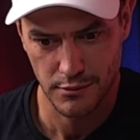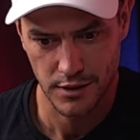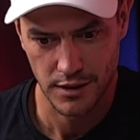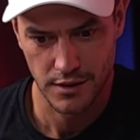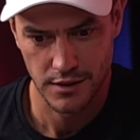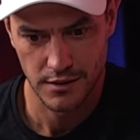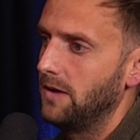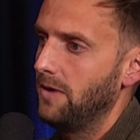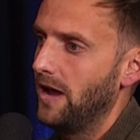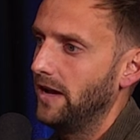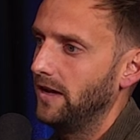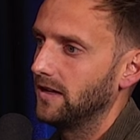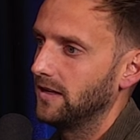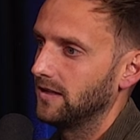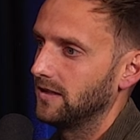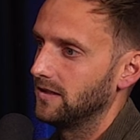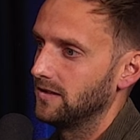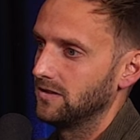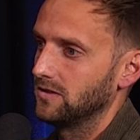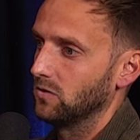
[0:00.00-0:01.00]
we? T Mac
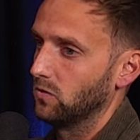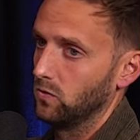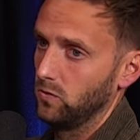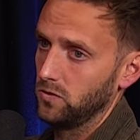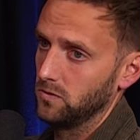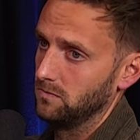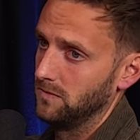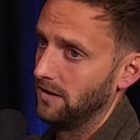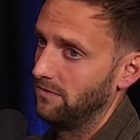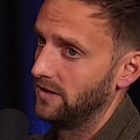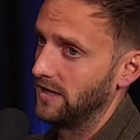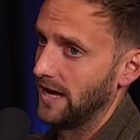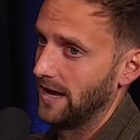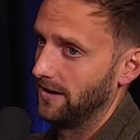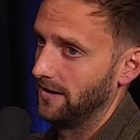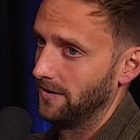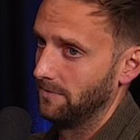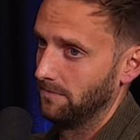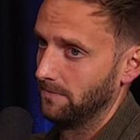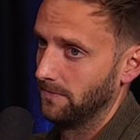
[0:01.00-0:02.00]
is awesome. Never
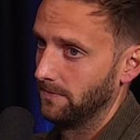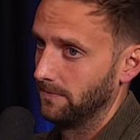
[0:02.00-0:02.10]
doubted him.